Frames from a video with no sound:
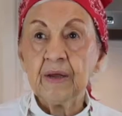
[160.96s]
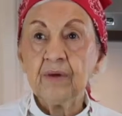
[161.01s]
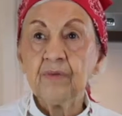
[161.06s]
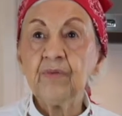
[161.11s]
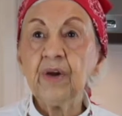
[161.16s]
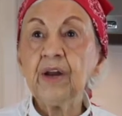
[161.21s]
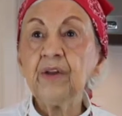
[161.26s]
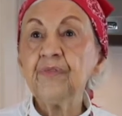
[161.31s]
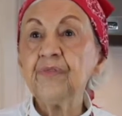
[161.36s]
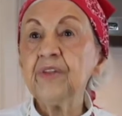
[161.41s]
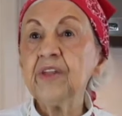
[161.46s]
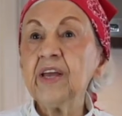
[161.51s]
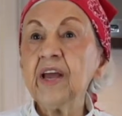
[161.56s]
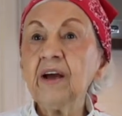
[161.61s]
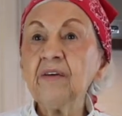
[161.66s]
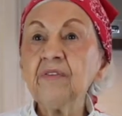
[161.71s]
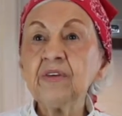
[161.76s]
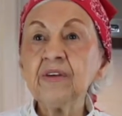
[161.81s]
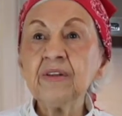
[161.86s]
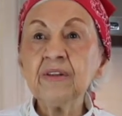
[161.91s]
Ready for the
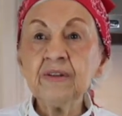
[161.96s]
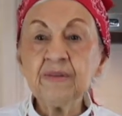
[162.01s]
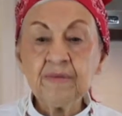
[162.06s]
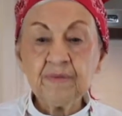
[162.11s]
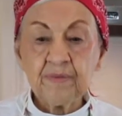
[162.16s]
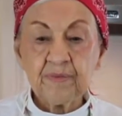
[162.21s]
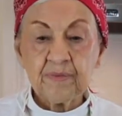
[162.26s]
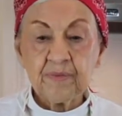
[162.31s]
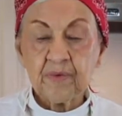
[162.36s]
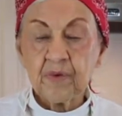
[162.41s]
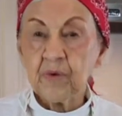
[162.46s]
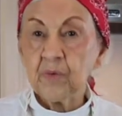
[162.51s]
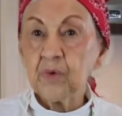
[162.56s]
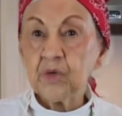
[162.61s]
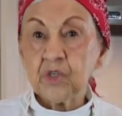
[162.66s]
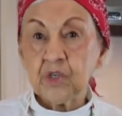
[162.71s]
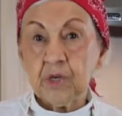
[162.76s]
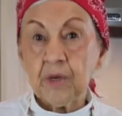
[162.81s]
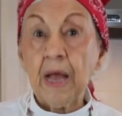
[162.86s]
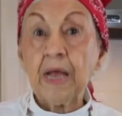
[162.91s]
oven,
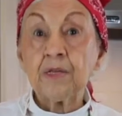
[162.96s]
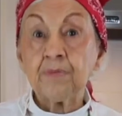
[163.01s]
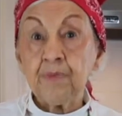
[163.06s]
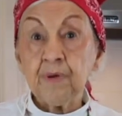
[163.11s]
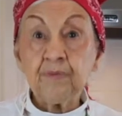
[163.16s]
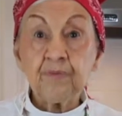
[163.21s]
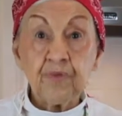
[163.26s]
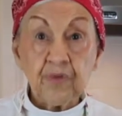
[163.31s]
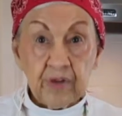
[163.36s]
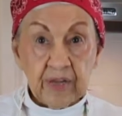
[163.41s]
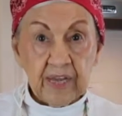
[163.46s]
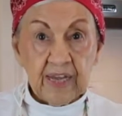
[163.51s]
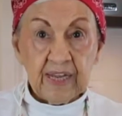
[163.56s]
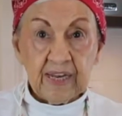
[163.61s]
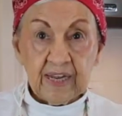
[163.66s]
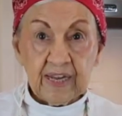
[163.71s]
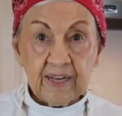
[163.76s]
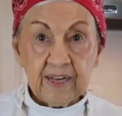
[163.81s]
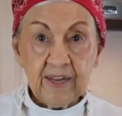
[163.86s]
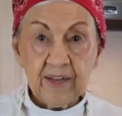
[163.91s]
which has been
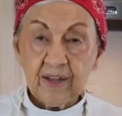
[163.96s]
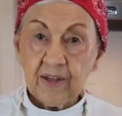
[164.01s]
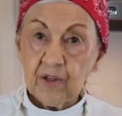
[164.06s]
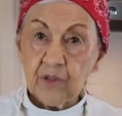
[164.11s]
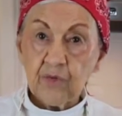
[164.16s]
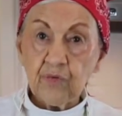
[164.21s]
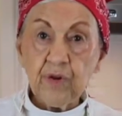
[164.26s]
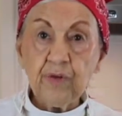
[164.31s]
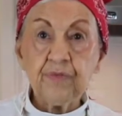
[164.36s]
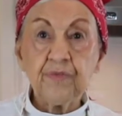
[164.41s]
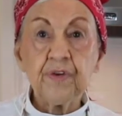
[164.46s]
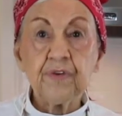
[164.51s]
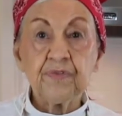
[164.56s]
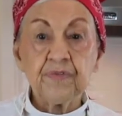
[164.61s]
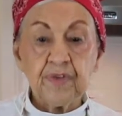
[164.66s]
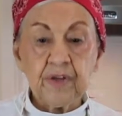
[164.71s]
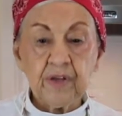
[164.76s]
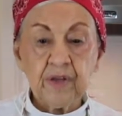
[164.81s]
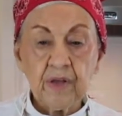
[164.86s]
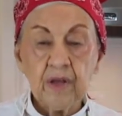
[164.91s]
preheated.
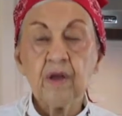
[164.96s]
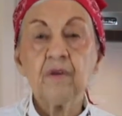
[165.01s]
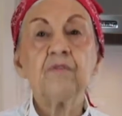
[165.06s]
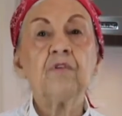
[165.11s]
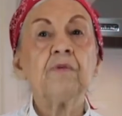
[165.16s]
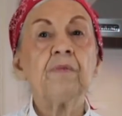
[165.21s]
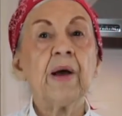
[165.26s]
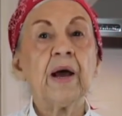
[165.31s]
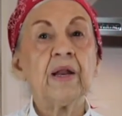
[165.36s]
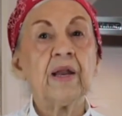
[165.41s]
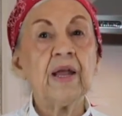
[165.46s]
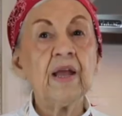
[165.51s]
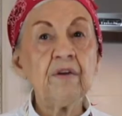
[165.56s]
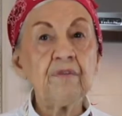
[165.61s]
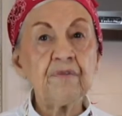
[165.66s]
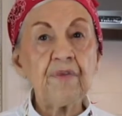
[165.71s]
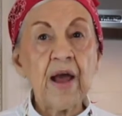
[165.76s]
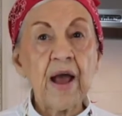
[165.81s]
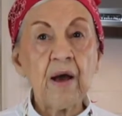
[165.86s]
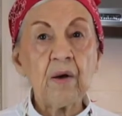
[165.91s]
350 for about a
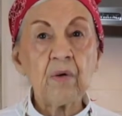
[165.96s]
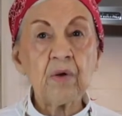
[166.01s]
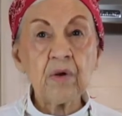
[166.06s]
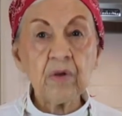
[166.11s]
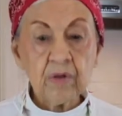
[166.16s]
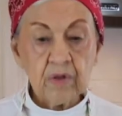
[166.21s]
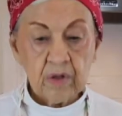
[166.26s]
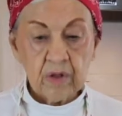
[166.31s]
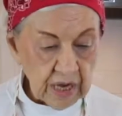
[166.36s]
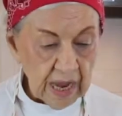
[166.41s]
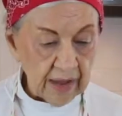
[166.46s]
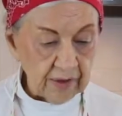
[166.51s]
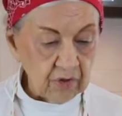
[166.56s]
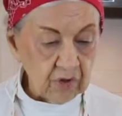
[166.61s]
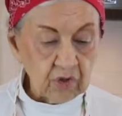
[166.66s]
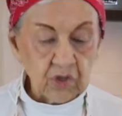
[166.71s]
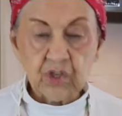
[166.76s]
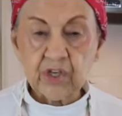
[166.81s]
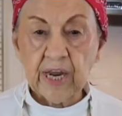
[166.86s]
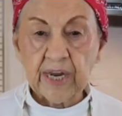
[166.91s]
half hour, and
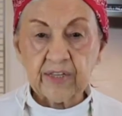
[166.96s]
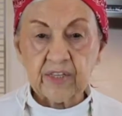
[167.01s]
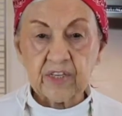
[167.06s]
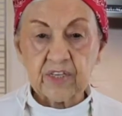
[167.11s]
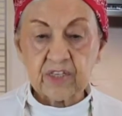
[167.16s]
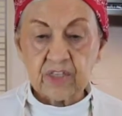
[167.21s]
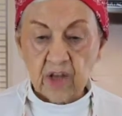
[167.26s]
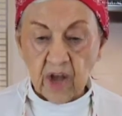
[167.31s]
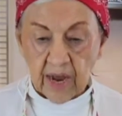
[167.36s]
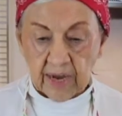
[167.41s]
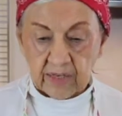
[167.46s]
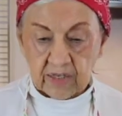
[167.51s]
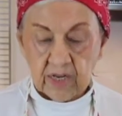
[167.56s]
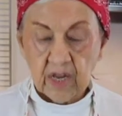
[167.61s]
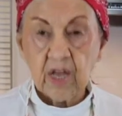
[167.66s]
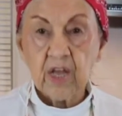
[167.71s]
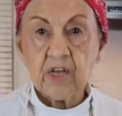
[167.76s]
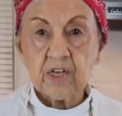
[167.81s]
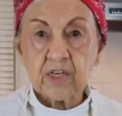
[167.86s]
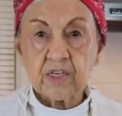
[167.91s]
you check the sides
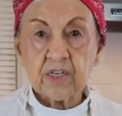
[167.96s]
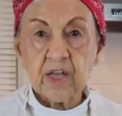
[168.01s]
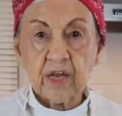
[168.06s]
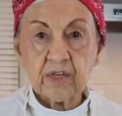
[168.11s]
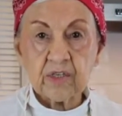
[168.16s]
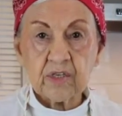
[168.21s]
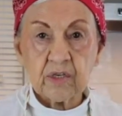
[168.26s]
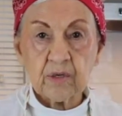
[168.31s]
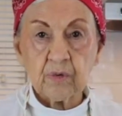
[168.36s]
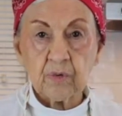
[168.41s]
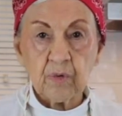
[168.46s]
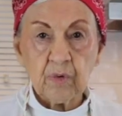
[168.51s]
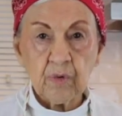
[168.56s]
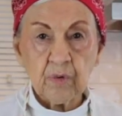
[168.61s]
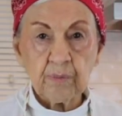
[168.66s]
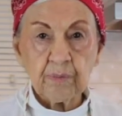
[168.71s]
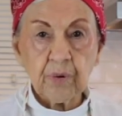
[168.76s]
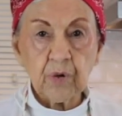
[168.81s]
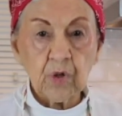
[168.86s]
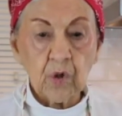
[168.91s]
start to
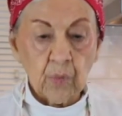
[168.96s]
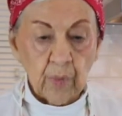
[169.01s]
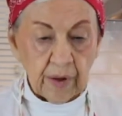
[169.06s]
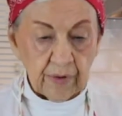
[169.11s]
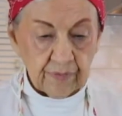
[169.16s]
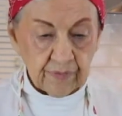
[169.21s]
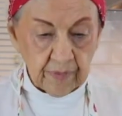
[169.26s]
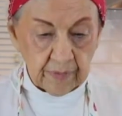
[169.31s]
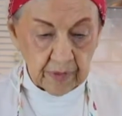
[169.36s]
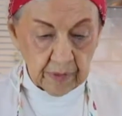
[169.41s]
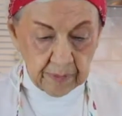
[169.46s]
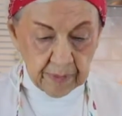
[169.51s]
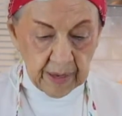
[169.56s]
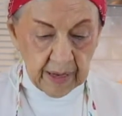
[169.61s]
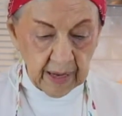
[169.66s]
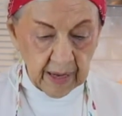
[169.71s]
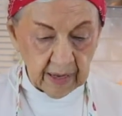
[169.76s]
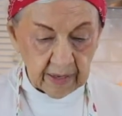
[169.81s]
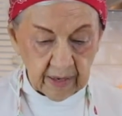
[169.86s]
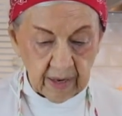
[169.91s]
pull away from the
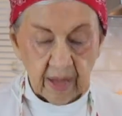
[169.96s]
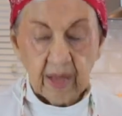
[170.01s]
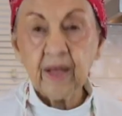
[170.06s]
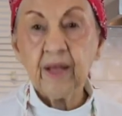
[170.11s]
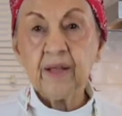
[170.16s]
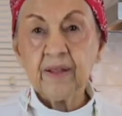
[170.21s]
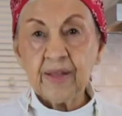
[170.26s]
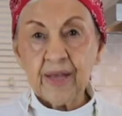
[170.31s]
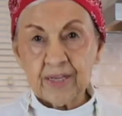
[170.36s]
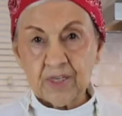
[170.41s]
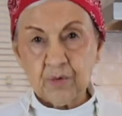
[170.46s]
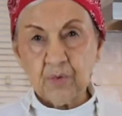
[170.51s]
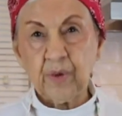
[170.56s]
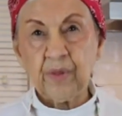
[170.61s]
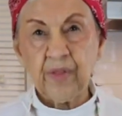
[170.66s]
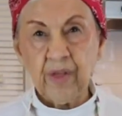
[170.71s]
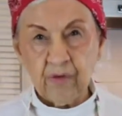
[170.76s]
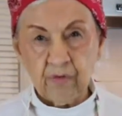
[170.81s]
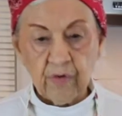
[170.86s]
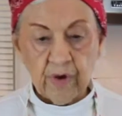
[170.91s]
pan. That's when
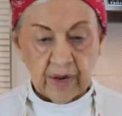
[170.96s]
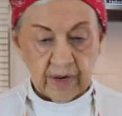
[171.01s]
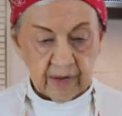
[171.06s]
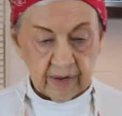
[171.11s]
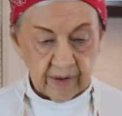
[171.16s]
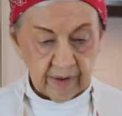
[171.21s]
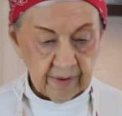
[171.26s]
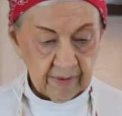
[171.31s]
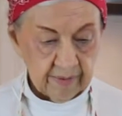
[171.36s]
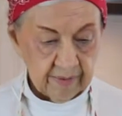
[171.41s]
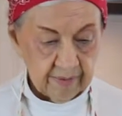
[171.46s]
they're ready.